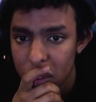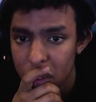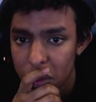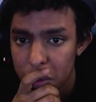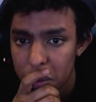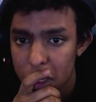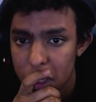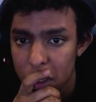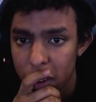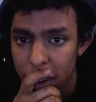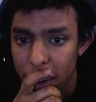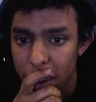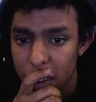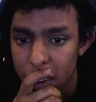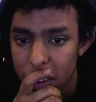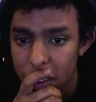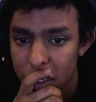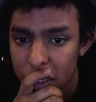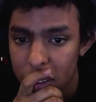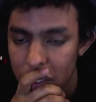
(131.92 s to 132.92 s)
Please don't die.
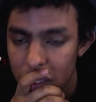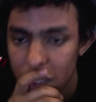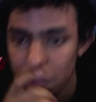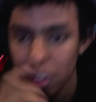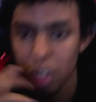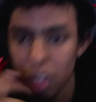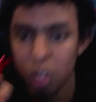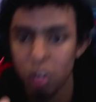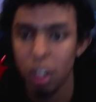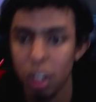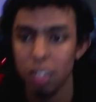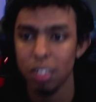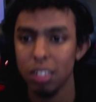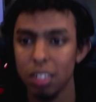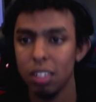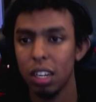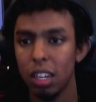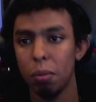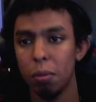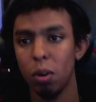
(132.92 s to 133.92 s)
Fingers crossed she
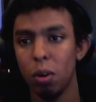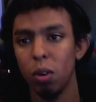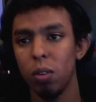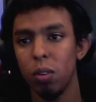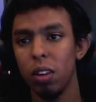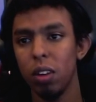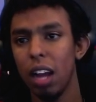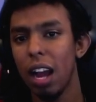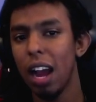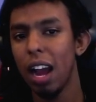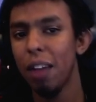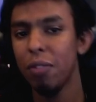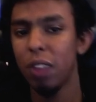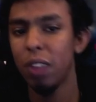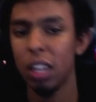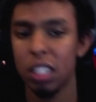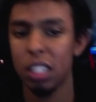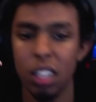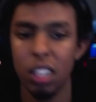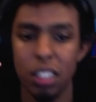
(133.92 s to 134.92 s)
doesn't die, bro. I feel
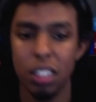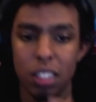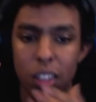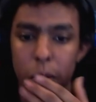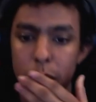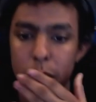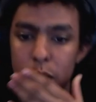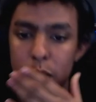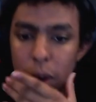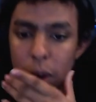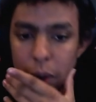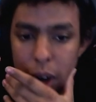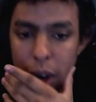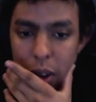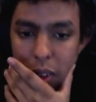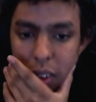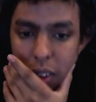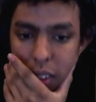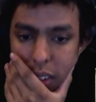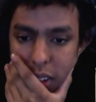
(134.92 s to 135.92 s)
like she can still be turned
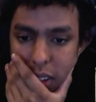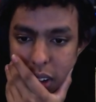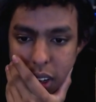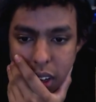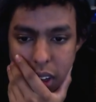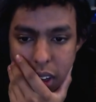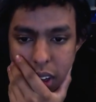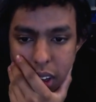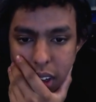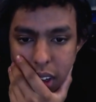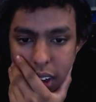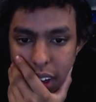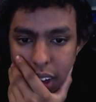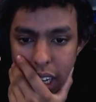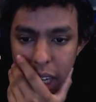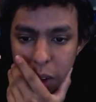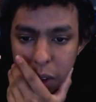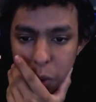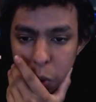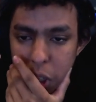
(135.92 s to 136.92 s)
around.
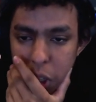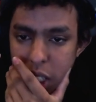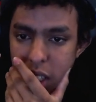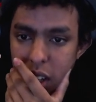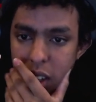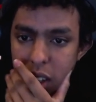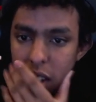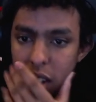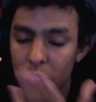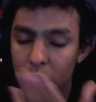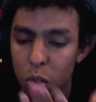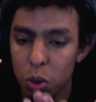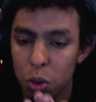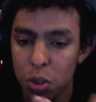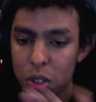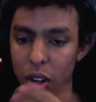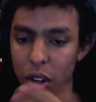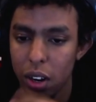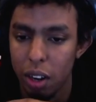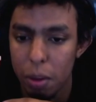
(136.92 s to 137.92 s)
Like, we just need to talk no
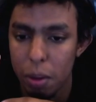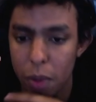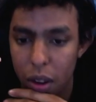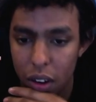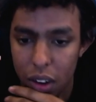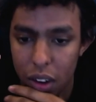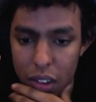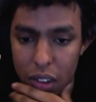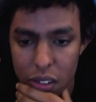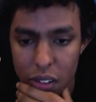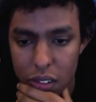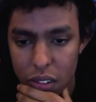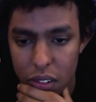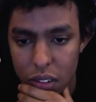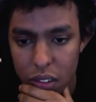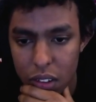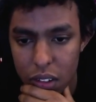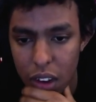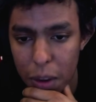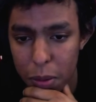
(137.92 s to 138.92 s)
juice to her. Come on.
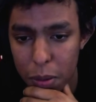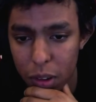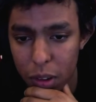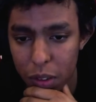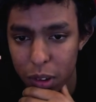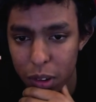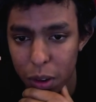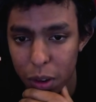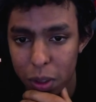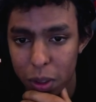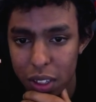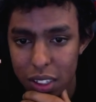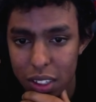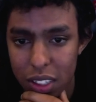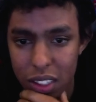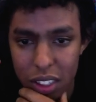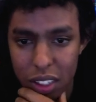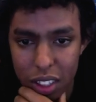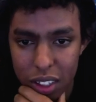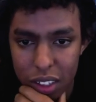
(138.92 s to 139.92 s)
I believe in her,
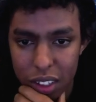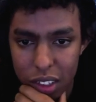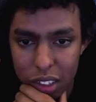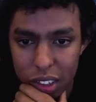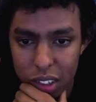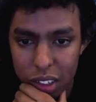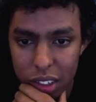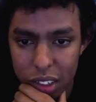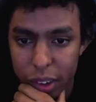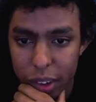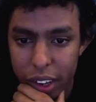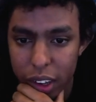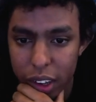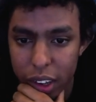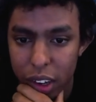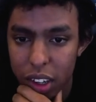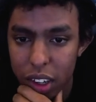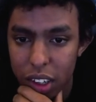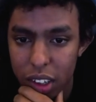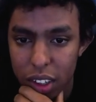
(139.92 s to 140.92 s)
please. Don't kill
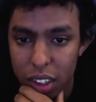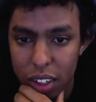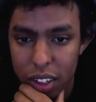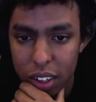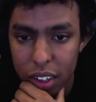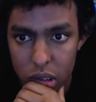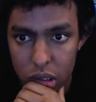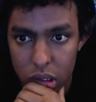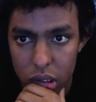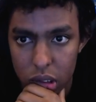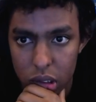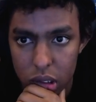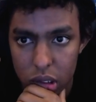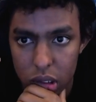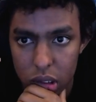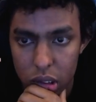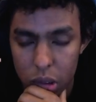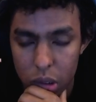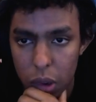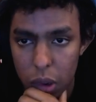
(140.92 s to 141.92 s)
her.
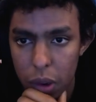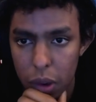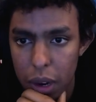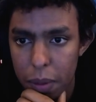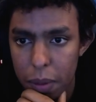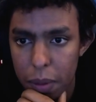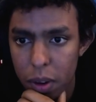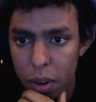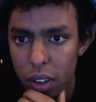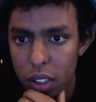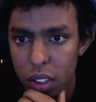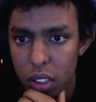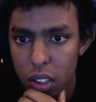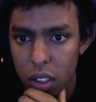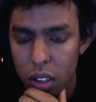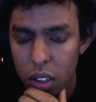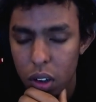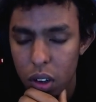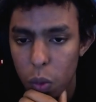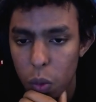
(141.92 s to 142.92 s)
Wait, what happened to her face?
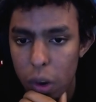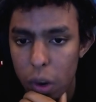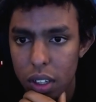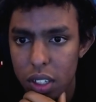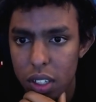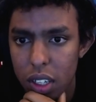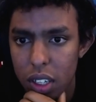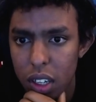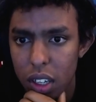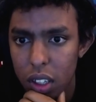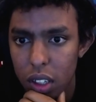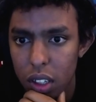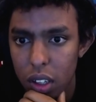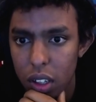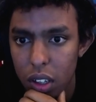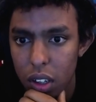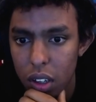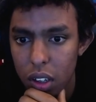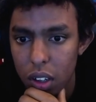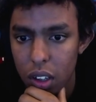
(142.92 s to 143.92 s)
Wait, did she...
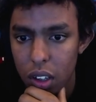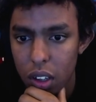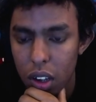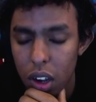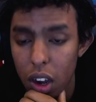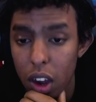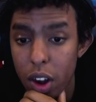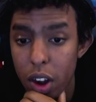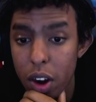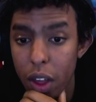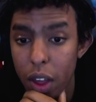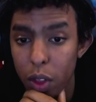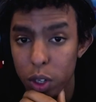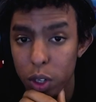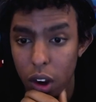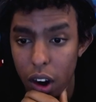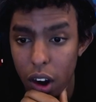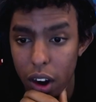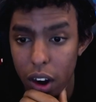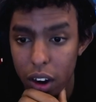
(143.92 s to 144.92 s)
Another
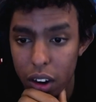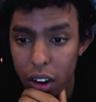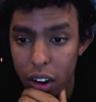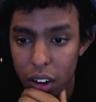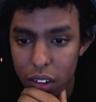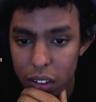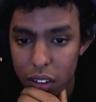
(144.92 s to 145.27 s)
scar.